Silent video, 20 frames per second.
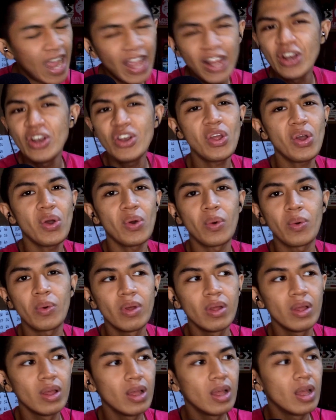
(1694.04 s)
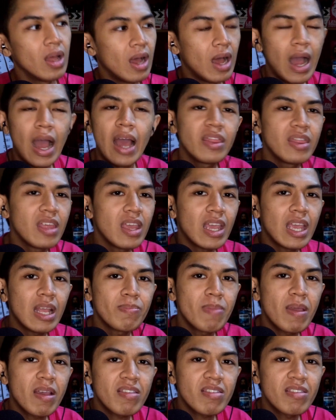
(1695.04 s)
I don't know. I think
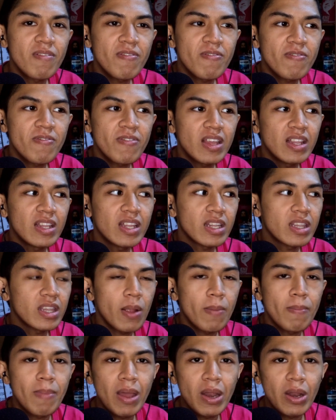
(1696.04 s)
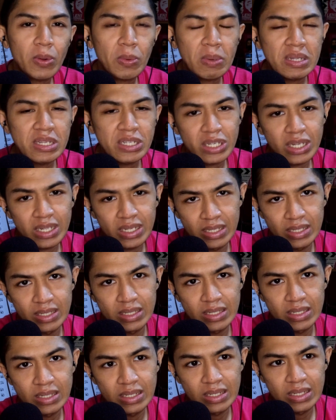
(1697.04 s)
it makes them feel that they're better
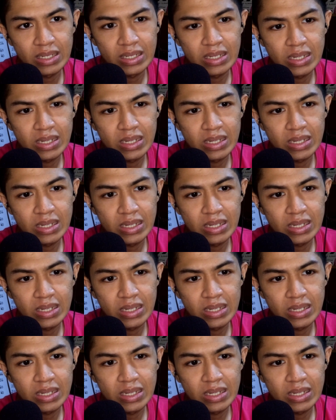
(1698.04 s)
Christians.